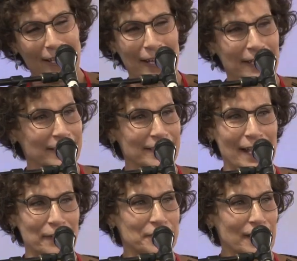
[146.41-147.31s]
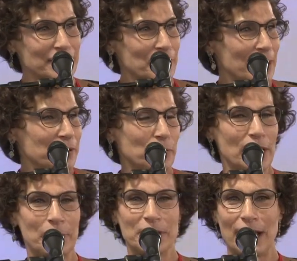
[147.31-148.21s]
And I was like, so I went
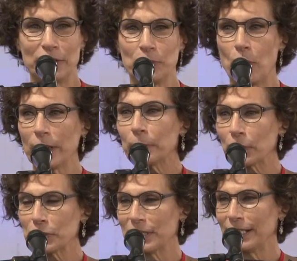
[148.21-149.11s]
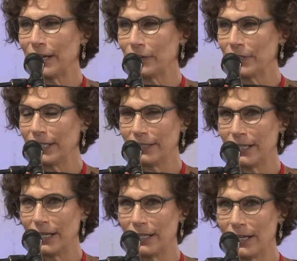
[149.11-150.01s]
up to, I knew one person in, in
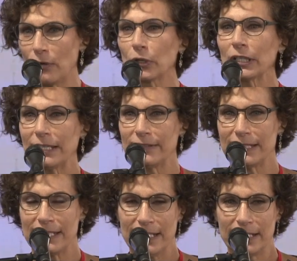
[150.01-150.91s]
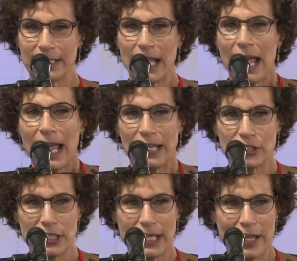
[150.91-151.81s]
uh, Oregon that did, and
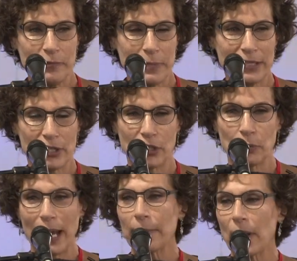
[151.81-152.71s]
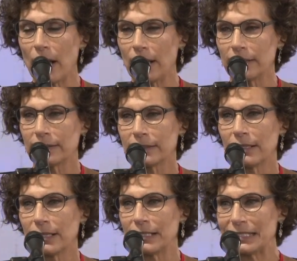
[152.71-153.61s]
she gave me the grandma
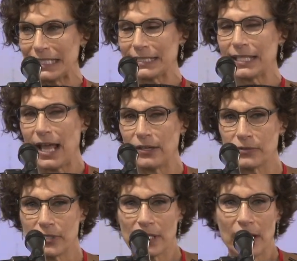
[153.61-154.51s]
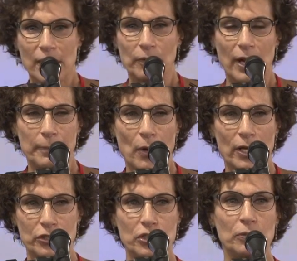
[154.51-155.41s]
uh, discount where I
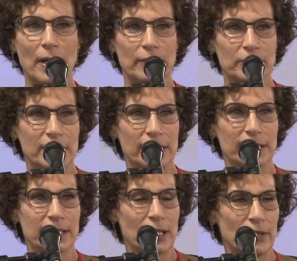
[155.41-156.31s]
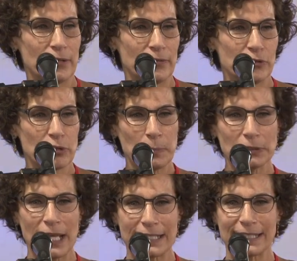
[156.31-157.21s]
bought two ounces of
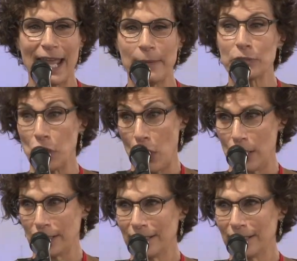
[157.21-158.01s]
triple X chem dog.